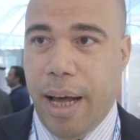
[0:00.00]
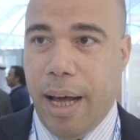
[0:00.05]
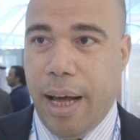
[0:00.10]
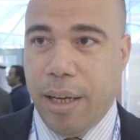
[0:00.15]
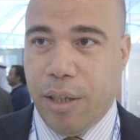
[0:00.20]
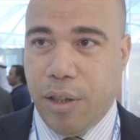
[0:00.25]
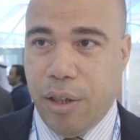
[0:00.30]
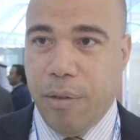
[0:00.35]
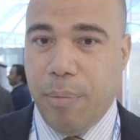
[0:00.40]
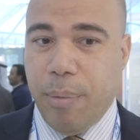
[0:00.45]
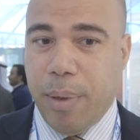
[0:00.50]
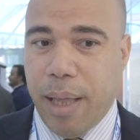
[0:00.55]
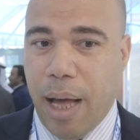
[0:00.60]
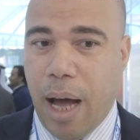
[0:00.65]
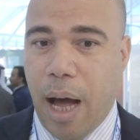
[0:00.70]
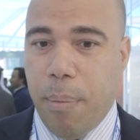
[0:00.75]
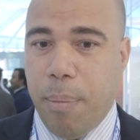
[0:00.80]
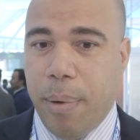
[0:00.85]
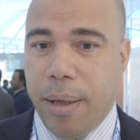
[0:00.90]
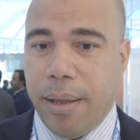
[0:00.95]
achievement
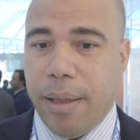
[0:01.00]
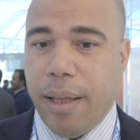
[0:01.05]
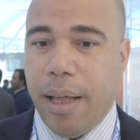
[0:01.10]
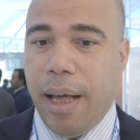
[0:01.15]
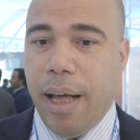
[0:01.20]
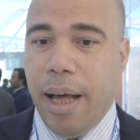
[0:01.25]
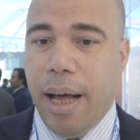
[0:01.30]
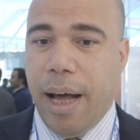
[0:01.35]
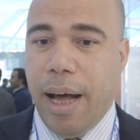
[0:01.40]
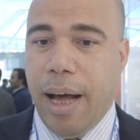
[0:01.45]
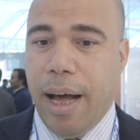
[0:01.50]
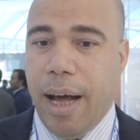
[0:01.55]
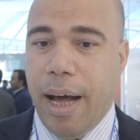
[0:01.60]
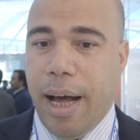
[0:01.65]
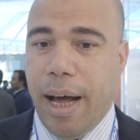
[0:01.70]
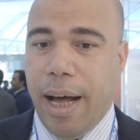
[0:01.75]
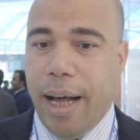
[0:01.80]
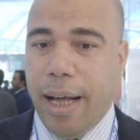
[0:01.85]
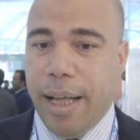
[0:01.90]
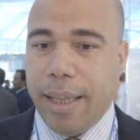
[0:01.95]
happened.
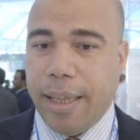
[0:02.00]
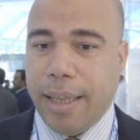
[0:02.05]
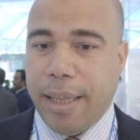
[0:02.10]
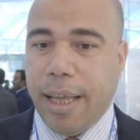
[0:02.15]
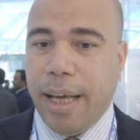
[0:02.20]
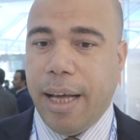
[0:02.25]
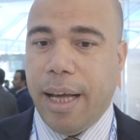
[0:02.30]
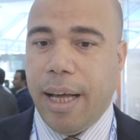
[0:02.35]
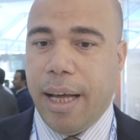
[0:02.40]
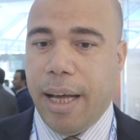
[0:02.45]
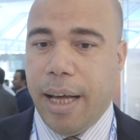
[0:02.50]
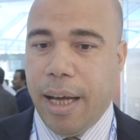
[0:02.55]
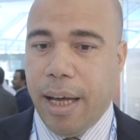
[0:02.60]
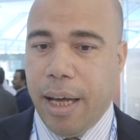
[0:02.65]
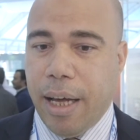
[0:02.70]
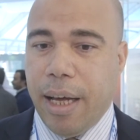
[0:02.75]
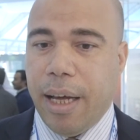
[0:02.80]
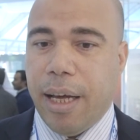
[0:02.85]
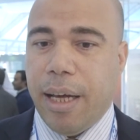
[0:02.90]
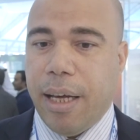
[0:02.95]
And
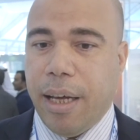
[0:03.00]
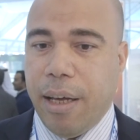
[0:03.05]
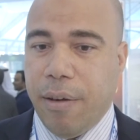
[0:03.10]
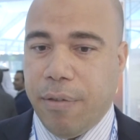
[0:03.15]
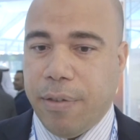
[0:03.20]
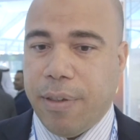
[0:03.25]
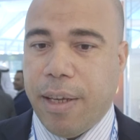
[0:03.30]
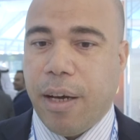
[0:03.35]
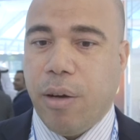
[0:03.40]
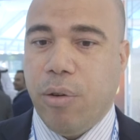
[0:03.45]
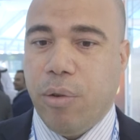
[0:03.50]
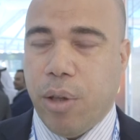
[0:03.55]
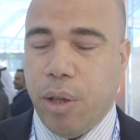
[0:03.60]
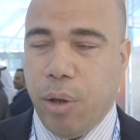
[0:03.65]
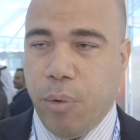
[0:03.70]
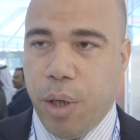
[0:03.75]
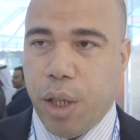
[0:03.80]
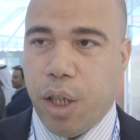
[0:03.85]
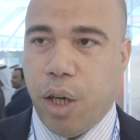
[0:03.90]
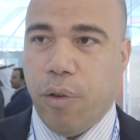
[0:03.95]
if the
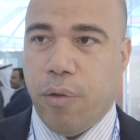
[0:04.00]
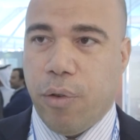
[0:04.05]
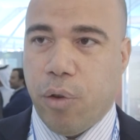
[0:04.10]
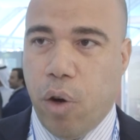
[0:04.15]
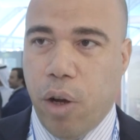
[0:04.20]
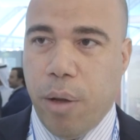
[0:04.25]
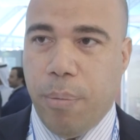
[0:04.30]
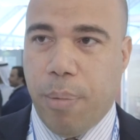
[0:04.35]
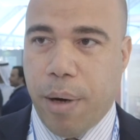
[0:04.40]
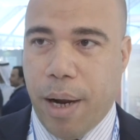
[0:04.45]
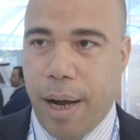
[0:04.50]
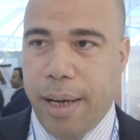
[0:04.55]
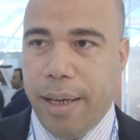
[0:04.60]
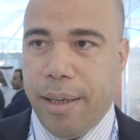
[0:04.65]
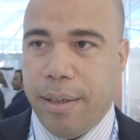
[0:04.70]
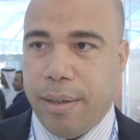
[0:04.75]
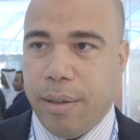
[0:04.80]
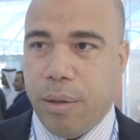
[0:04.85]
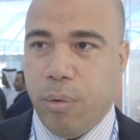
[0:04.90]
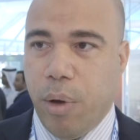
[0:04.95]
continuation of oil
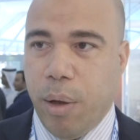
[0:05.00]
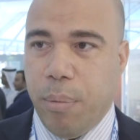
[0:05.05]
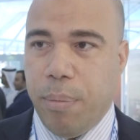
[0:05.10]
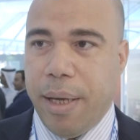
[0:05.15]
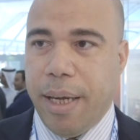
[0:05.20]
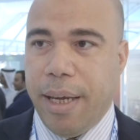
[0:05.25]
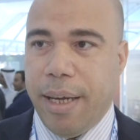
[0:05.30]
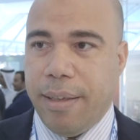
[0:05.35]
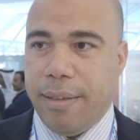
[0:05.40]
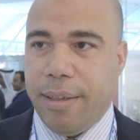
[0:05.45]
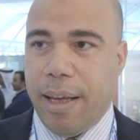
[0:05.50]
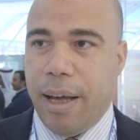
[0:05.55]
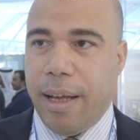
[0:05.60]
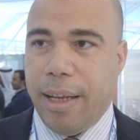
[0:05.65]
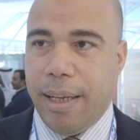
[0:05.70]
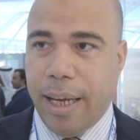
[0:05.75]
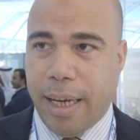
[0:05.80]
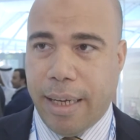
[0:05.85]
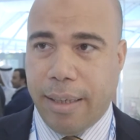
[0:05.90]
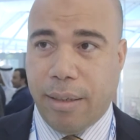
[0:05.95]
price will be in
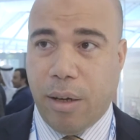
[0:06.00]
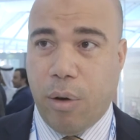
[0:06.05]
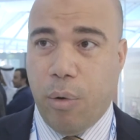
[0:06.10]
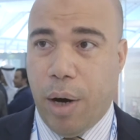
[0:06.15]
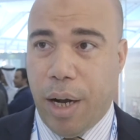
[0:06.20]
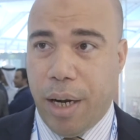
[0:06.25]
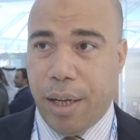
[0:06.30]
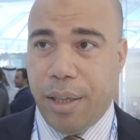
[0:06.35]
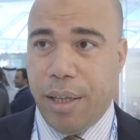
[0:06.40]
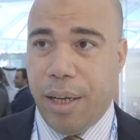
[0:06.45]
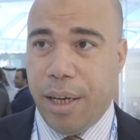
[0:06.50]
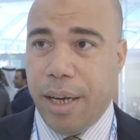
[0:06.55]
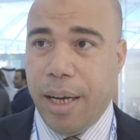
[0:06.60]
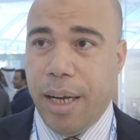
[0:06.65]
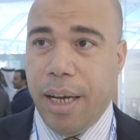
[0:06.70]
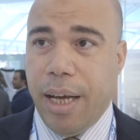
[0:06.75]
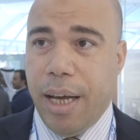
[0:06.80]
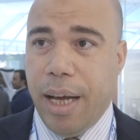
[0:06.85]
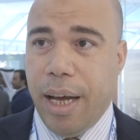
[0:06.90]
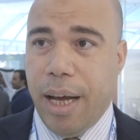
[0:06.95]
the next quarter
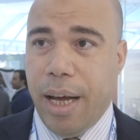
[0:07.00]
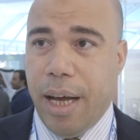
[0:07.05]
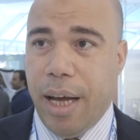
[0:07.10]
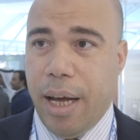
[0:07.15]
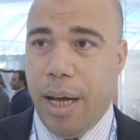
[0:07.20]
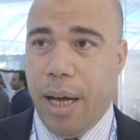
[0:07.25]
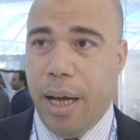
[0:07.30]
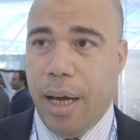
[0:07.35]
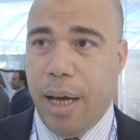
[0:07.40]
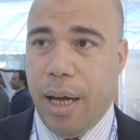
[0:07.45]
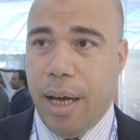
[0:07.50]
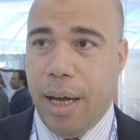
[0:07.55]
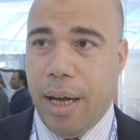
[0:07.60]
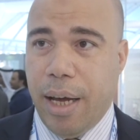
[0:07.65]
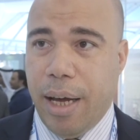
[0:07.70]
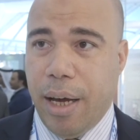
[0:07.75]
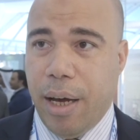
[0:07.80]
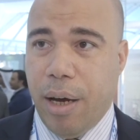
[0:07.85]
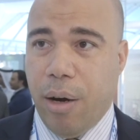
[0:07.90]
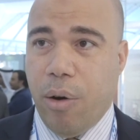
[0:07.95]

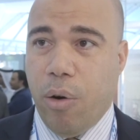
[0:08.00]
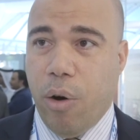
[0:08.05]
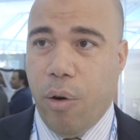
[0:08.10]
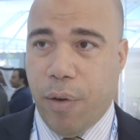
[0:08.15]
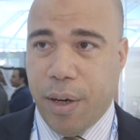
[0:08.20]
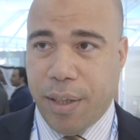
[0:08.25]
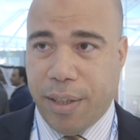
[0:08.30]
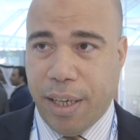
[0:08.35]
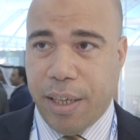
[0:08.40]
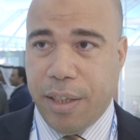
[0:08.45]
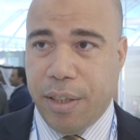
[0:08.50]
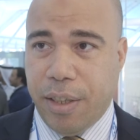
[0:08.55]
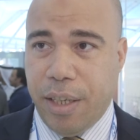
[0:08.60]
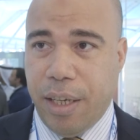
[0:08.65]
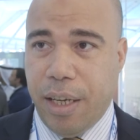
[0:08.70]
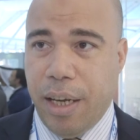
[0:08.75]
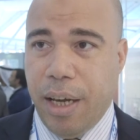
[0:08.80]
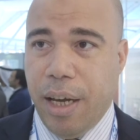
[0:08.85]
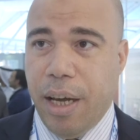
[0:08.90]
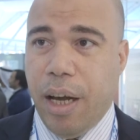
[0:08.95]
over
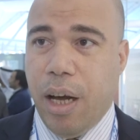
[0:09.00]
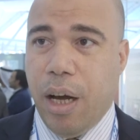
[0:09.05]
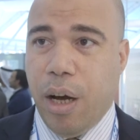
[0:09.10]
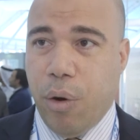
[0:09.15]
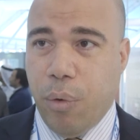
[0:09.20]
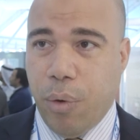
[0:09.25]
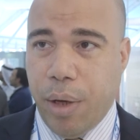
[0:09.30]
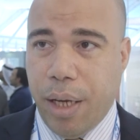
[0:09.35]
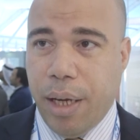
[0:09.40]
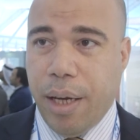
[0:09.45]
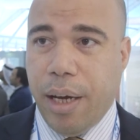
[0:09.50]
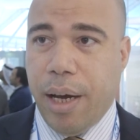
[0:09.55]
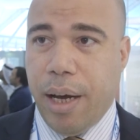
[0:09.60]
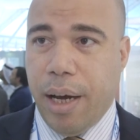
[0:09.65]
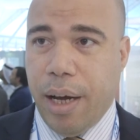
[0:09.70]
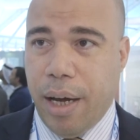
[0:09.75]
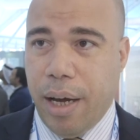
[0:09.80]
60, we